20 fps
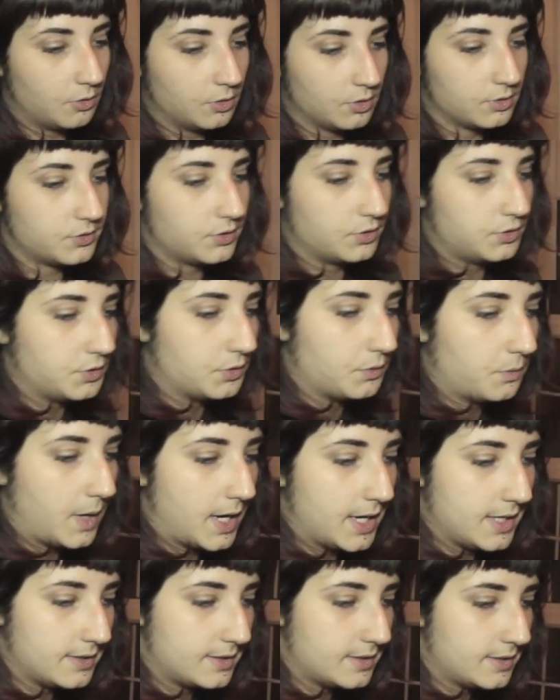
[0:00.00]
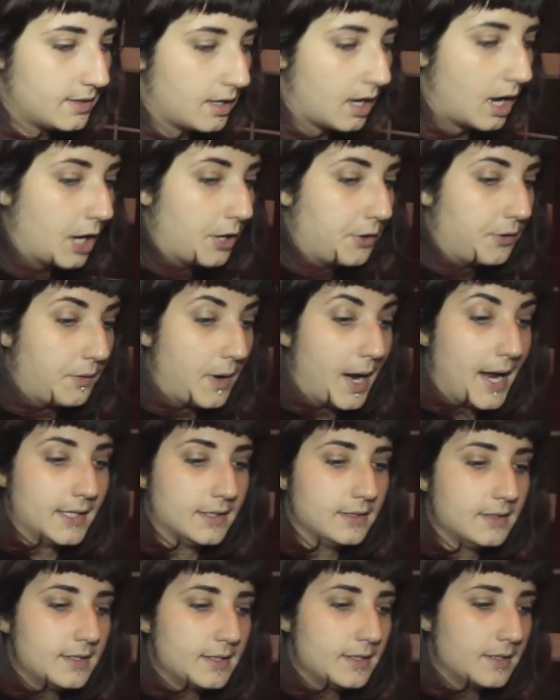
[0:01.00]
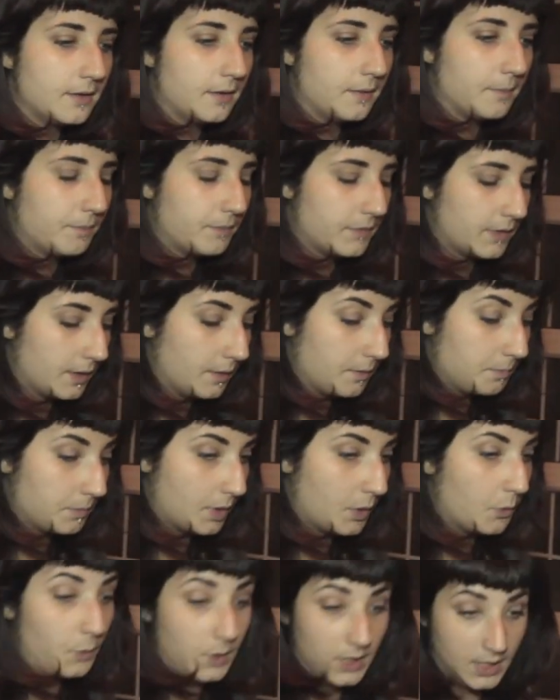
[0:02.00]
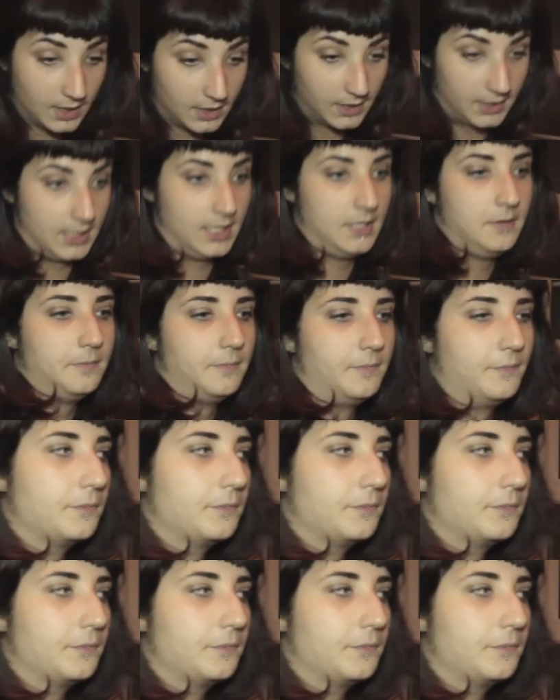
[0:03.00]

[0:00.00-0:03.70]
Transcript: also to raise our rents weekly.